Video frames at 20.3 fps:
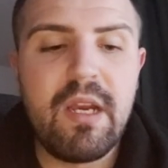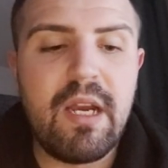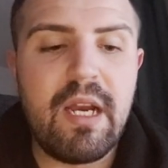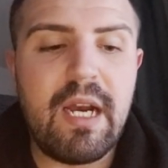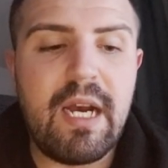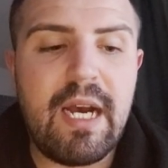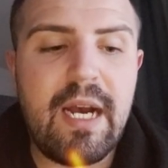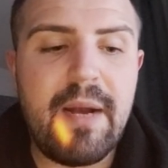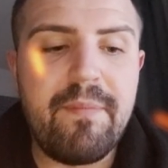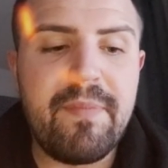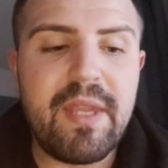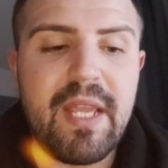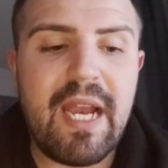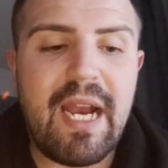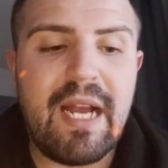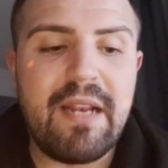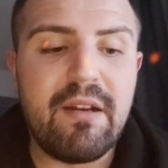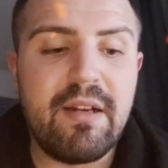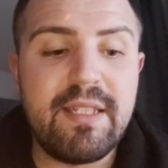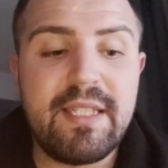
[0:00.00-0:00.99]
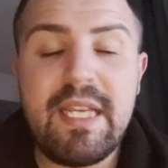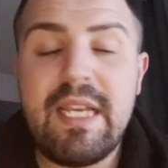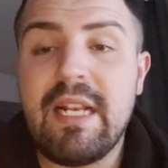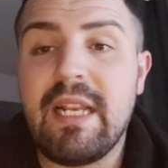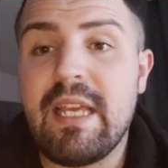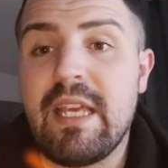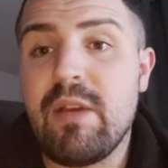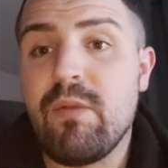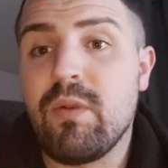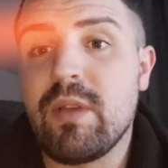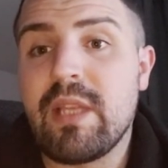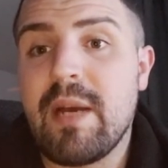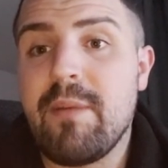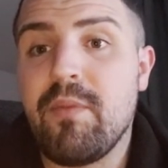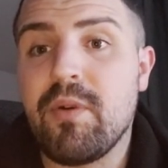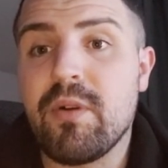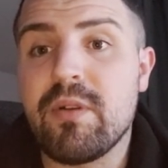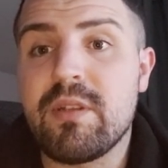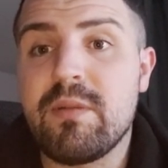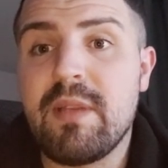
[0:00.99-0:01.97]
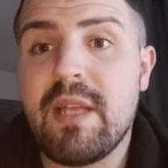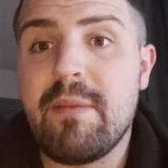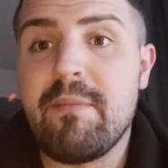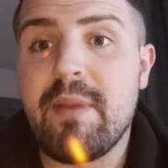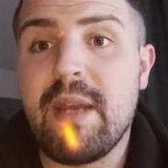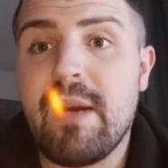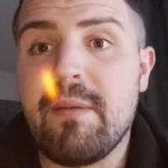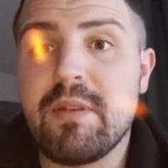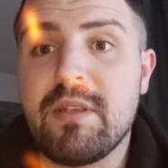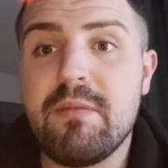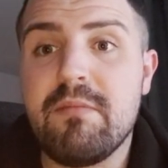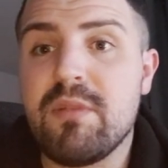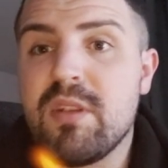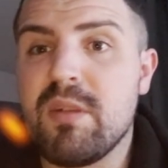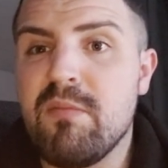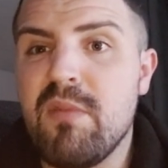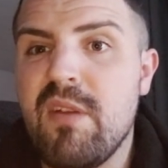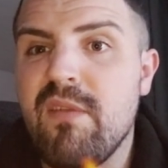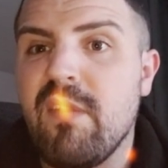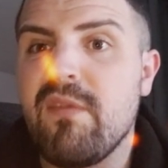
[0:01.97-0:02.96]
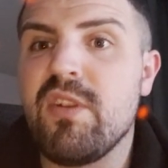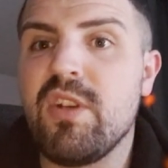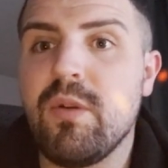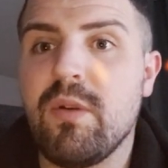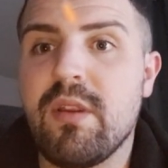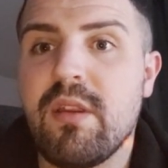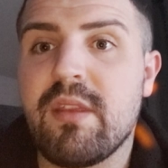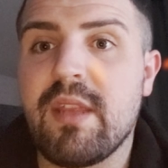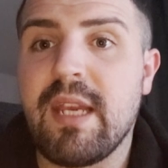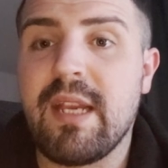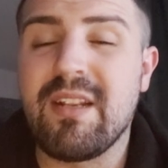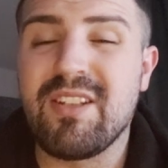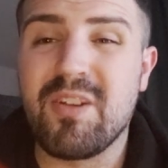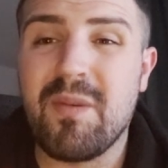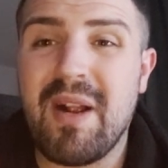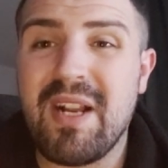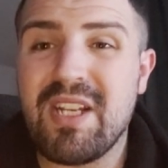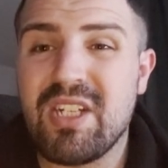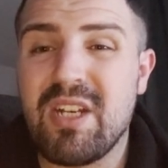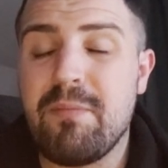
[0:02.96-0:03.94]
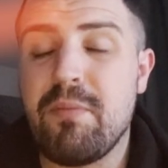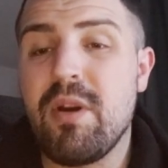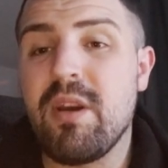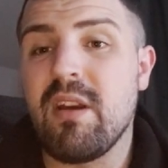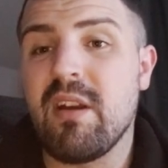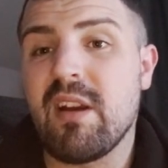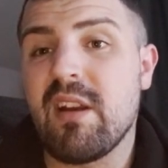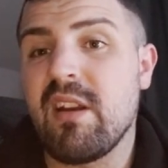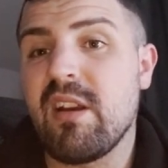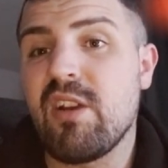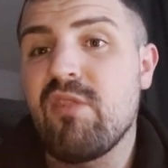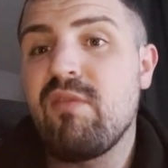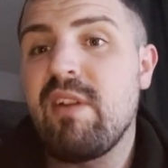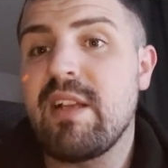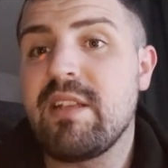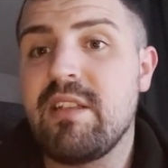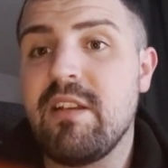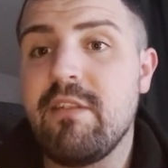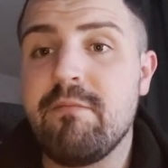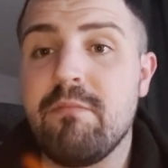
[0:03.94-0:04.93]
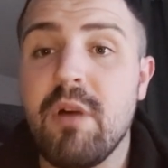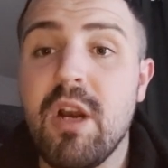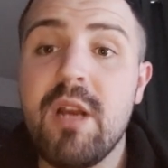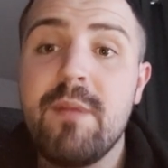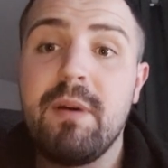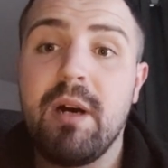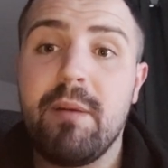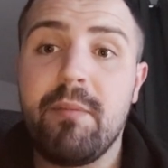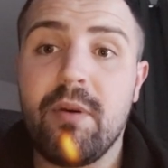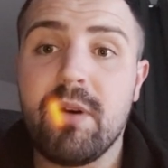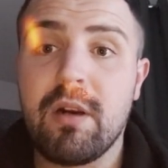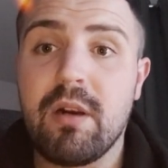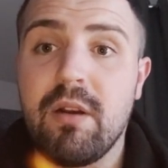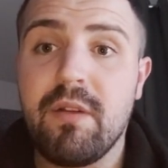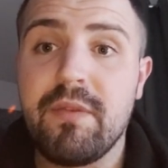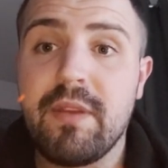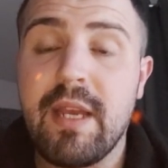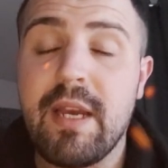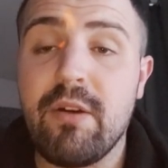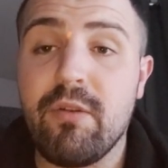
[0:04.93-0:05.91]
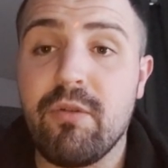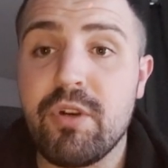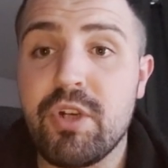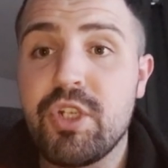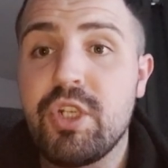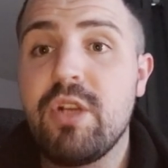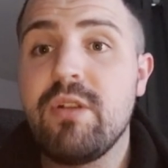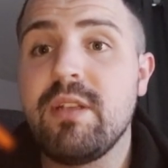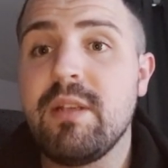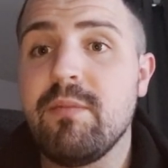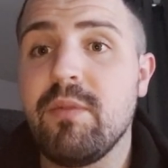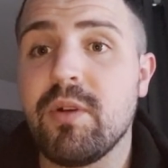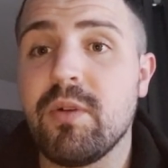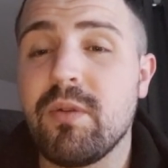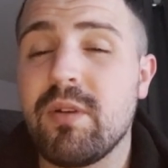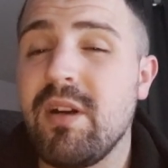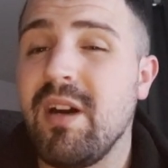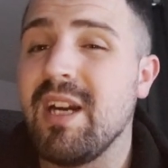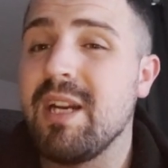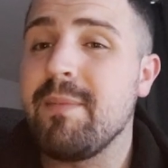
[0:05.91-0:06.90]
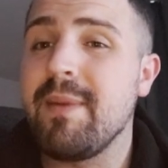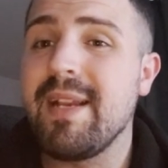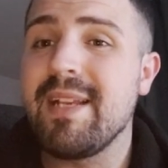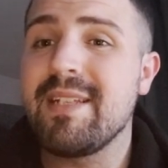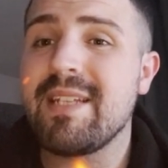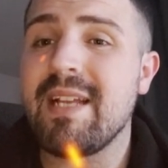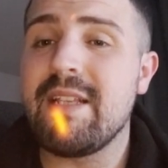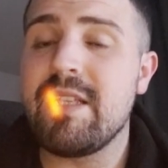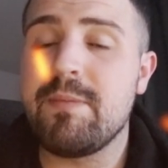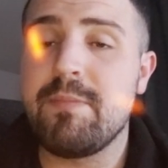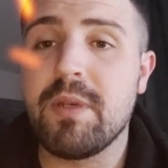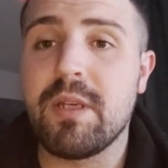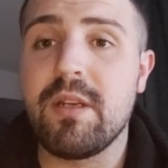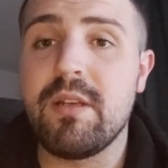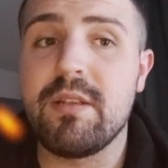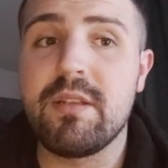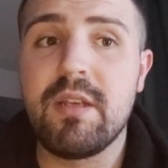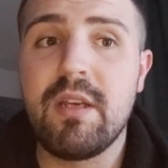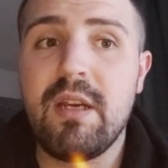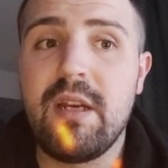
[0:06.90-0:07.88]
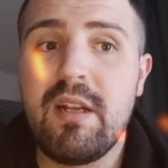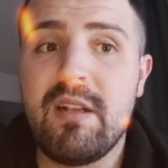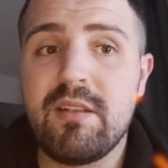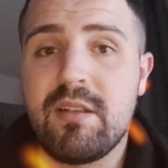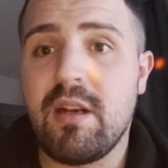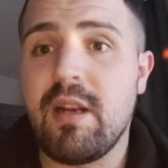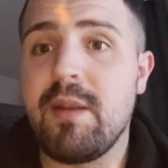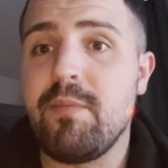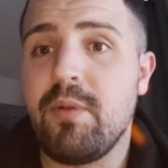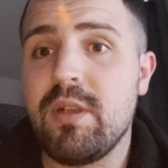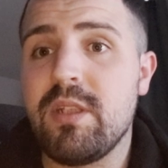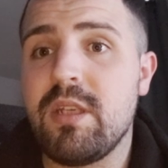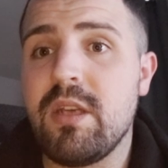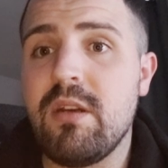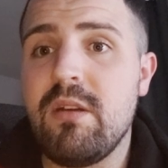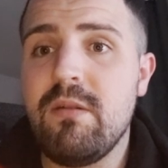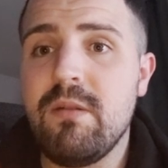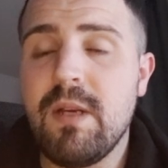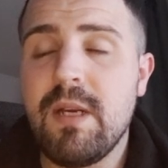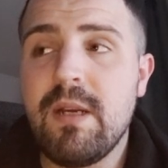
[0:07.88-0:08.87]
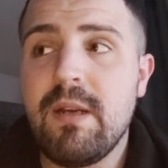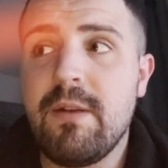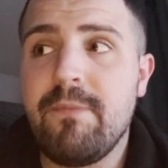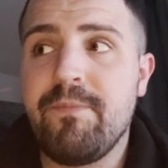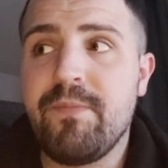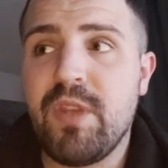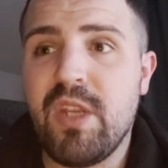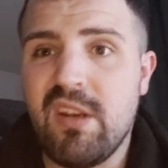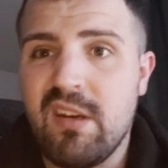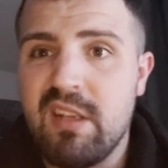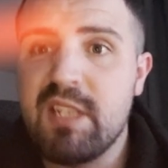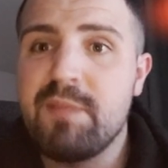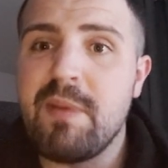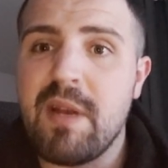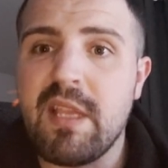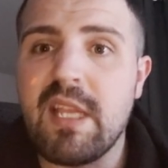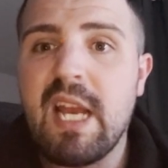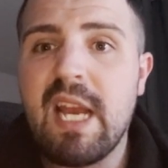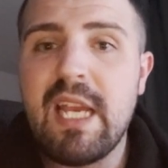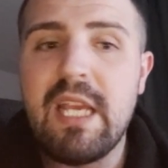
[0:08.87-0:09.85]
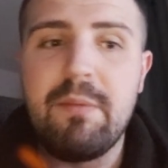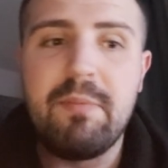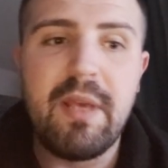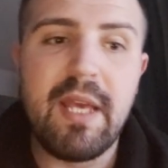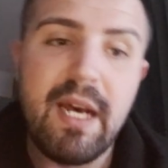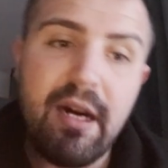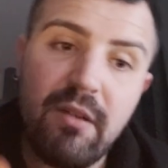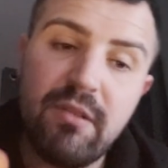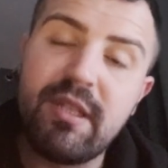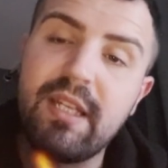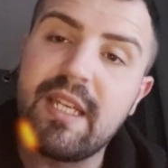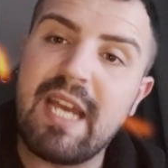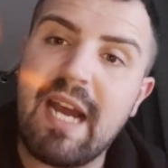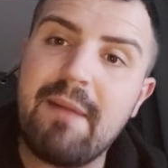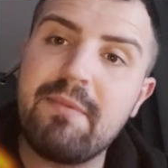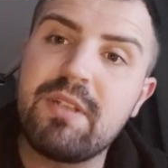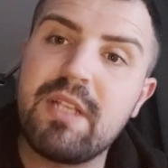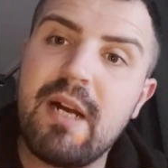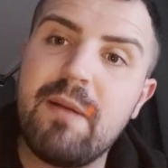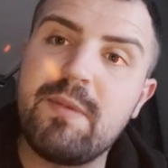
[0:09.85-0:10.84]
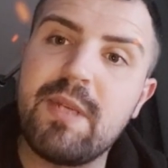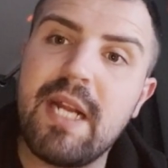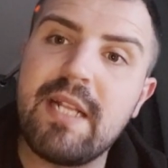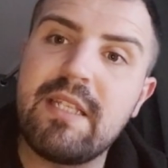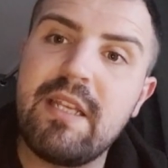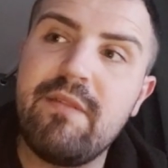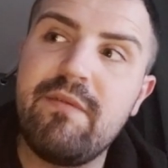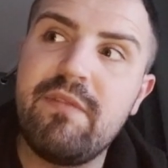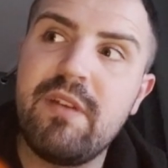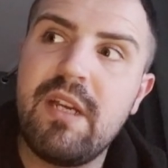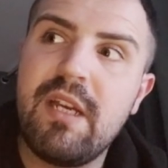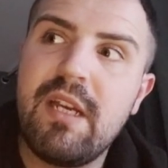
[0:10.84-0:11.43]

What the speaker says: And ideally, you want that model to then be able to move off and do other things. So actually putting like an aggressive mobile model on there, or a shooting model, kind of makes sense, because turning point 2, you're going to spend that APL to capture that objective.